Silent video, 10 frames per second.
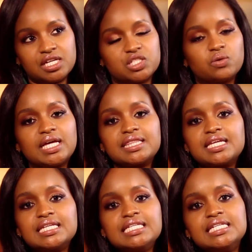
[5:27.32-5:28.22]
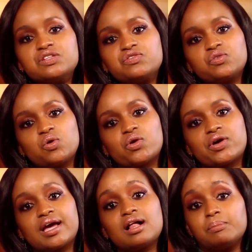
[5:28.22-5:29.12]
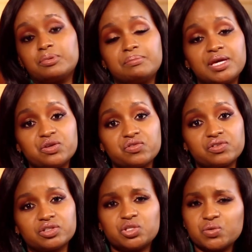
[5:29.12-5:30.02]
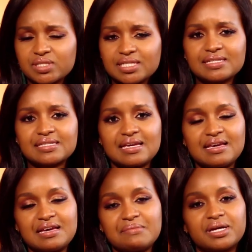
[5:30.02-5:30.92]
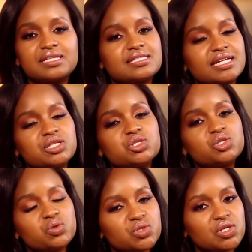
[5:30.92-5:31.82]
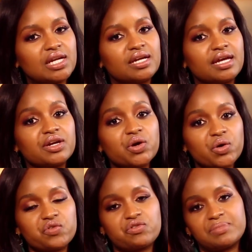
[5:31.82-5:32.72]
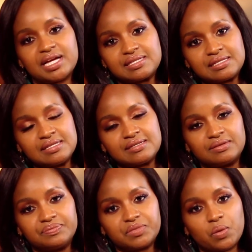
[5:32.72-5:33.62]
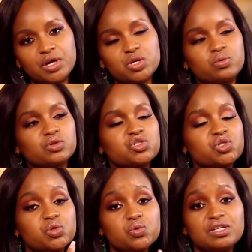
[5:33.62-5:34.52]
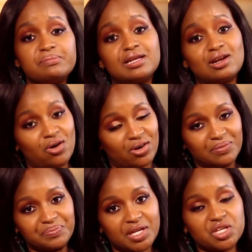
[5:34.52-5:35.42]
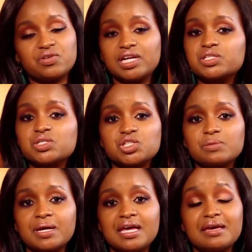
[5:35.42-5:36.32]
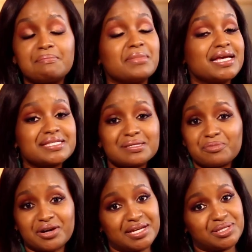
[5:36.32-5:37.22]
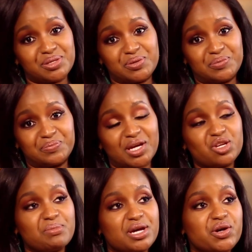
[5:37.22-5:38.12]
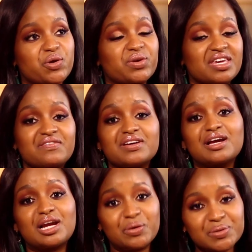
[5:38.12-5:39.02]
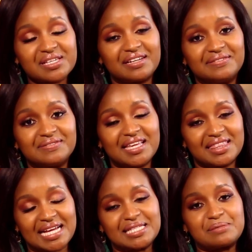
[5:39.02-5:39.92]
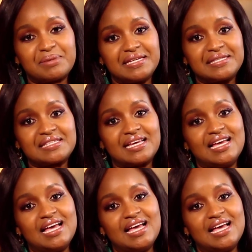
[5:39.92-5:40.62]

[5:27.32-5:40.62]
Don't let the need for help make you feel useless, but instead choose to learn and grow from that season where you will truly belong, and your relationship may surprise you and you may grow even closer in that space.